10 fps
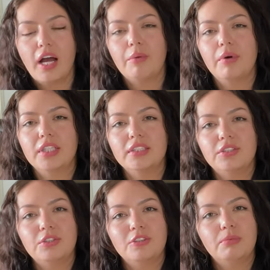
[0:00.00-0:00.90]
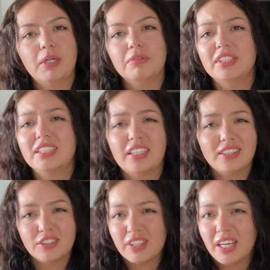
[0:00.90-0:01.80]
I wanted to be able able to daily
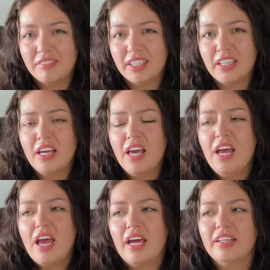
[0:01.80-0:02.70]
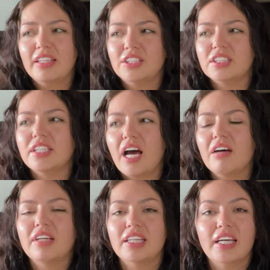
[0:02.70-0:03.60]
drive it and then just have
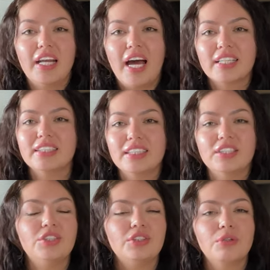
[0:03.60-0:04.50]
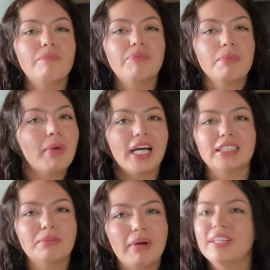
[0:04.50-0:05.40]
like that access to mass
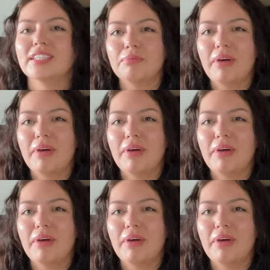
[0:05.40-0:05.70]
amounts of